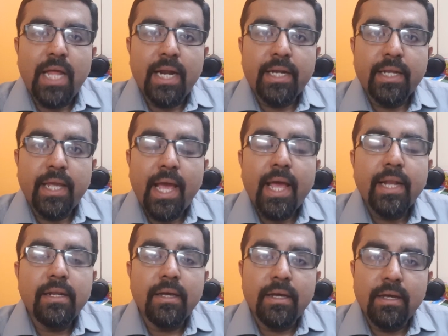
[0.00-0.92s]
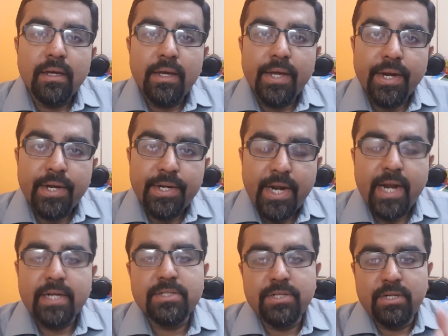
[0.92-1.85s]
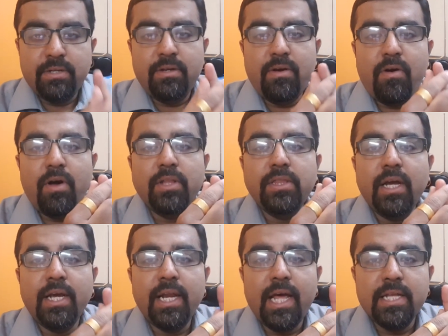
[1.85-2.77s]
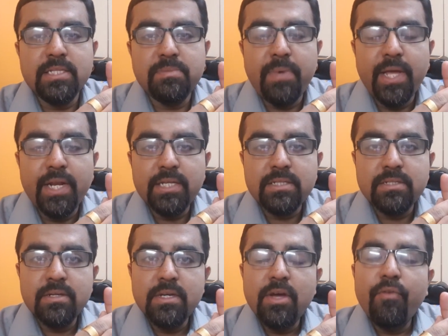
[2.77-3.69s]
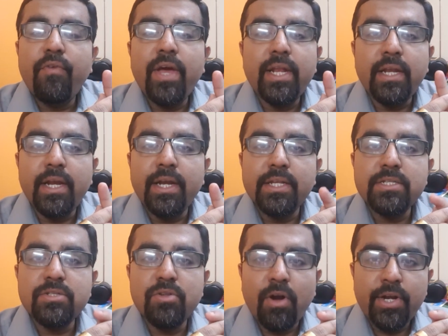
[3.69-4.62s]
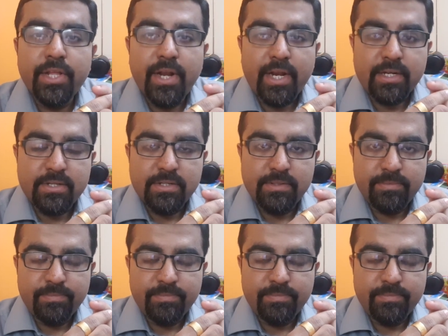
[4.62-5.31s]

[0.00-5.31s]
that can retract on the glans penis when it is not erect,